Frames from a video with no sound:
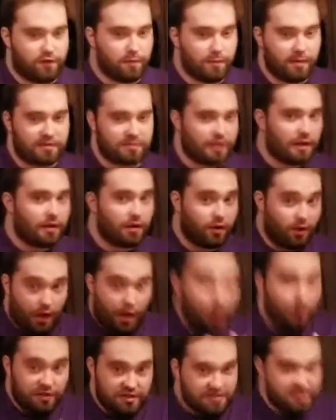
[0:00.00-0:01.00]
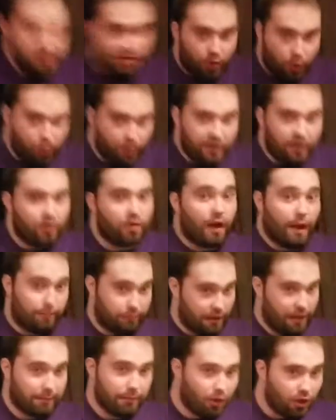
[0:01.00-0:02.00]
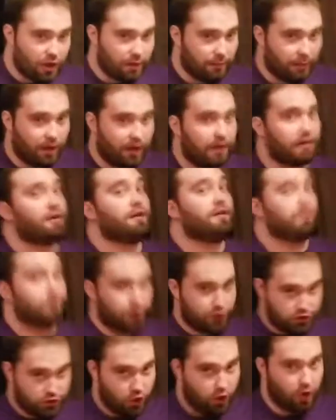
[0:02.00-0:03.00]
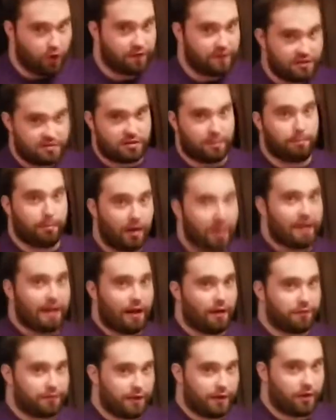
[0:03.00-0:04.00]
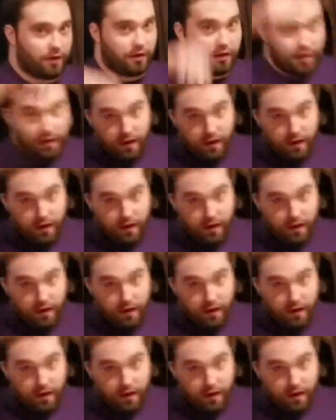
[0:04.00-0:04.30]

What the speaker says: minutes later, oh, it's still real. I'm playing Pokemon for sure. There's a bunny out there.